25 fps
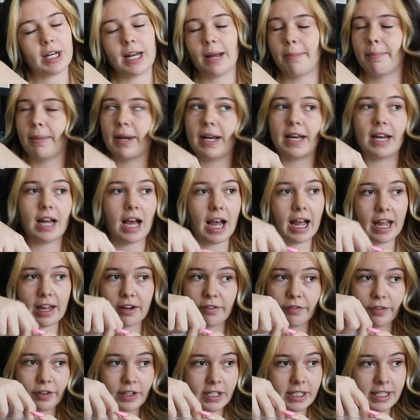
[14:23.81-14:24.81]
number
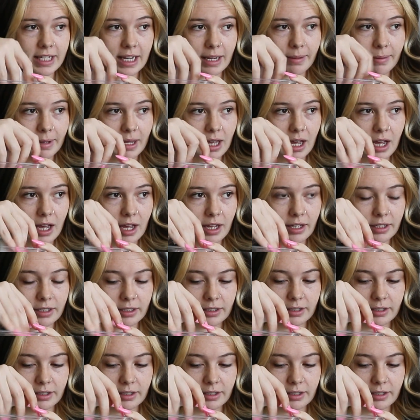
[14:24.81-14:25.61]
9 for the TBR.